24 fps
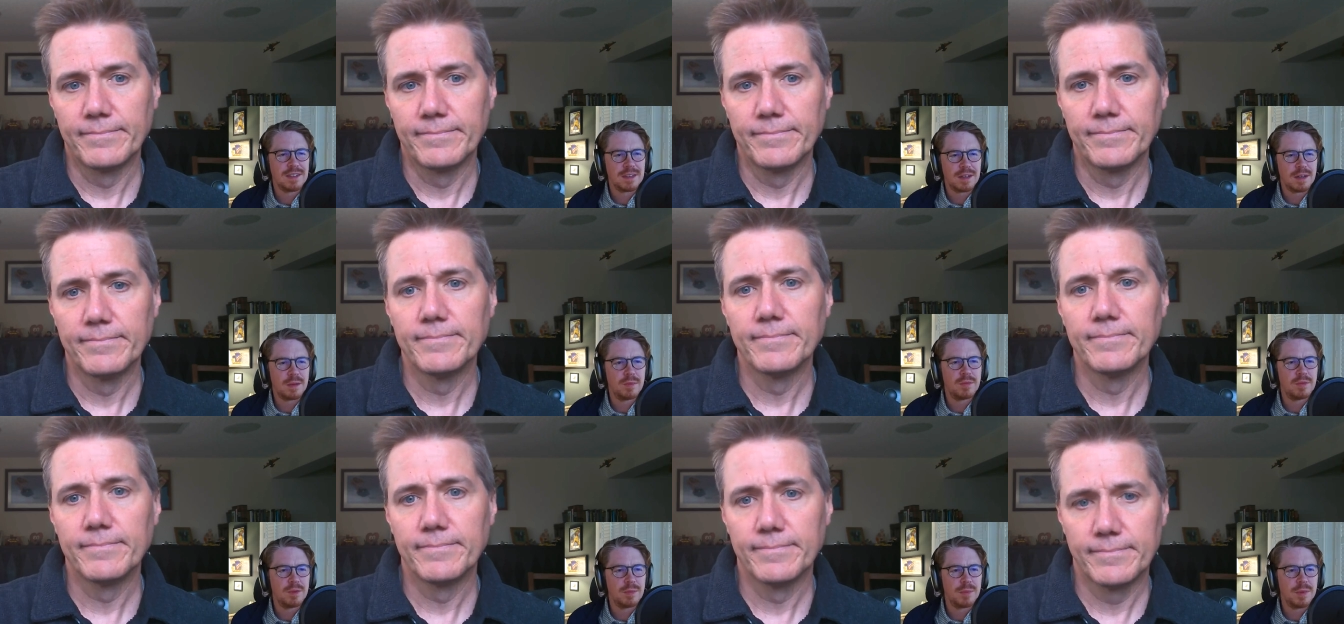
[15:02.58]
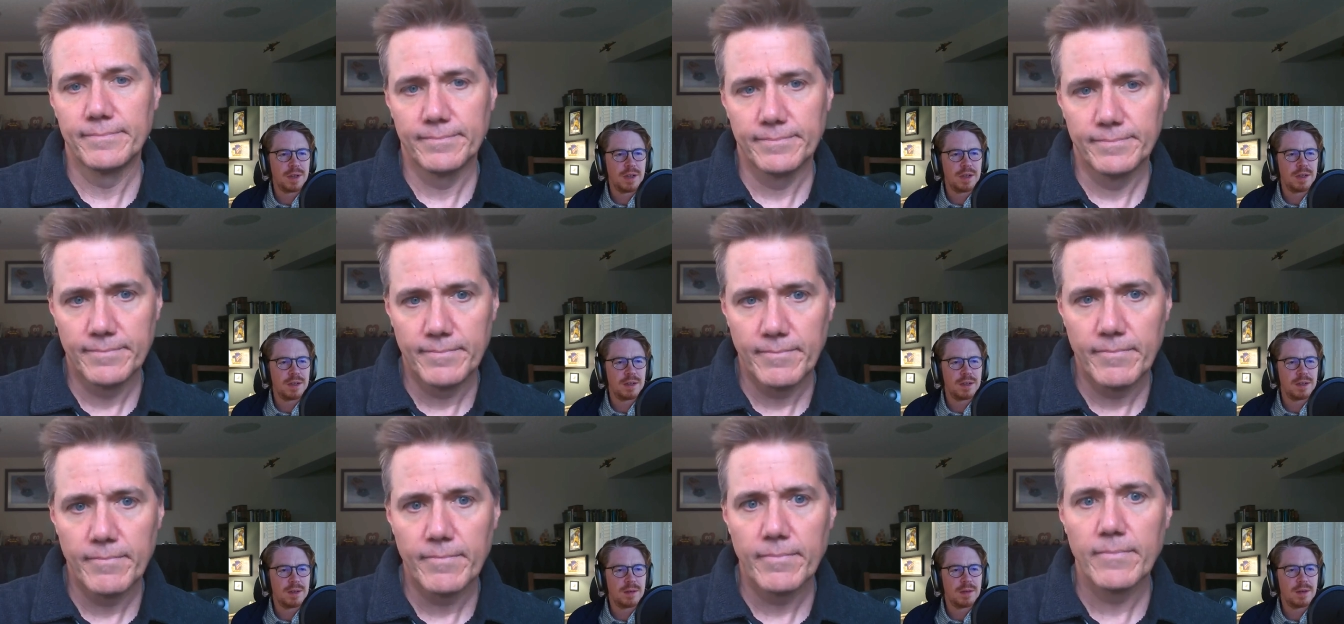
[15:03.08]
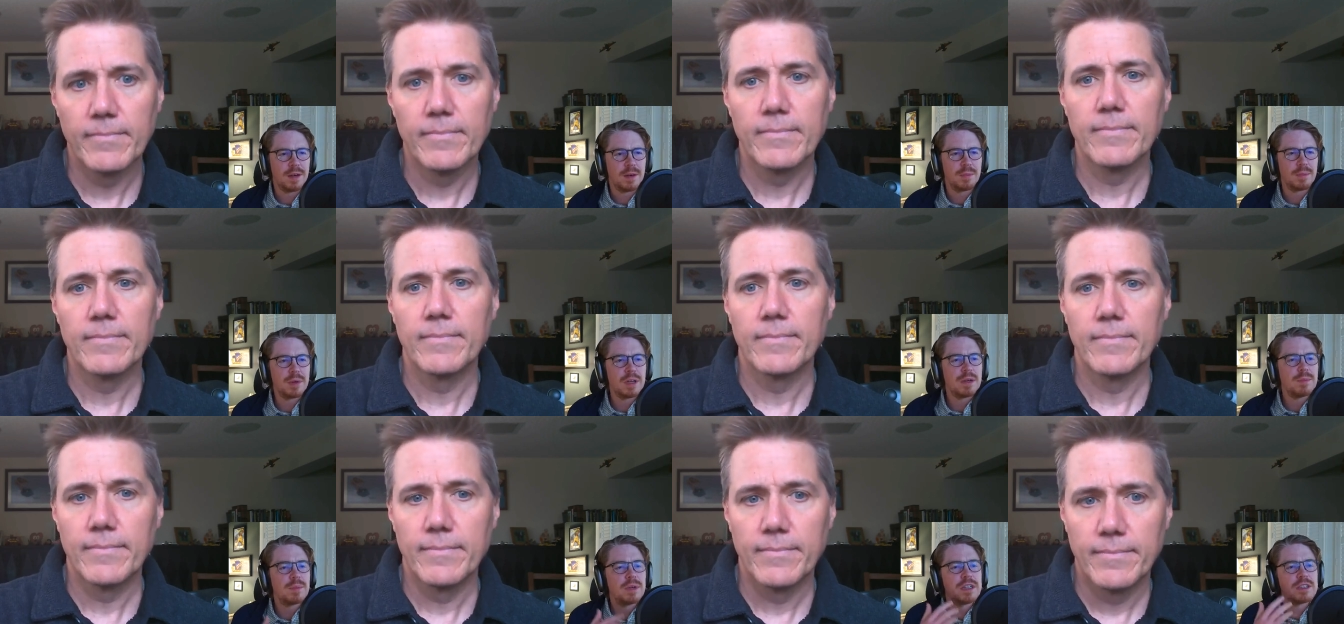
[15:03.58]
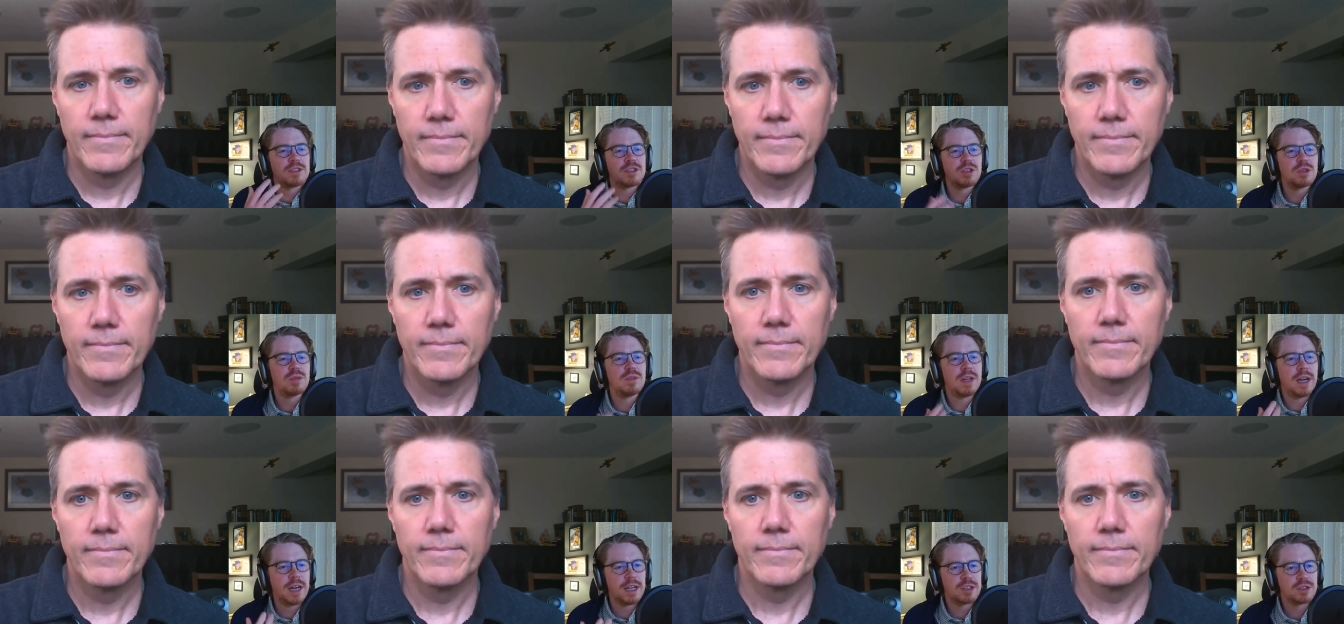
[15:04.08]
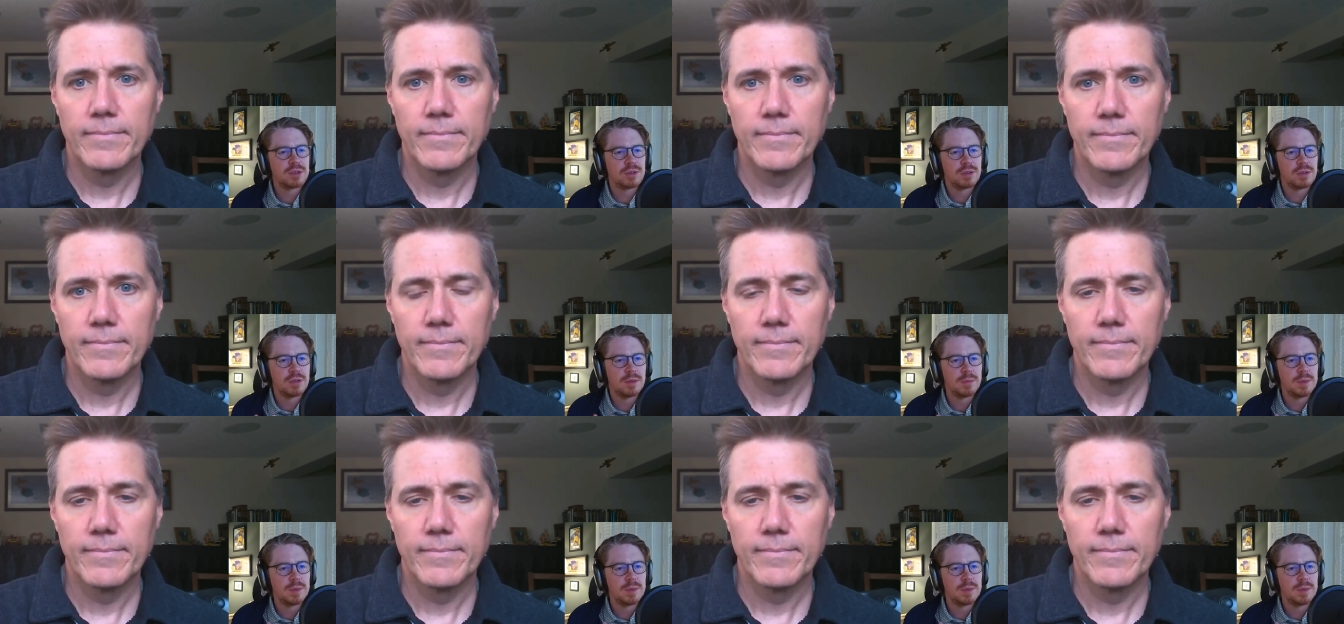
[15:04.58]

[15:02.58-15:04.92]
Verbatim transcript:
Speaker 1: that come from that. Uh, uh, but but it's so natural.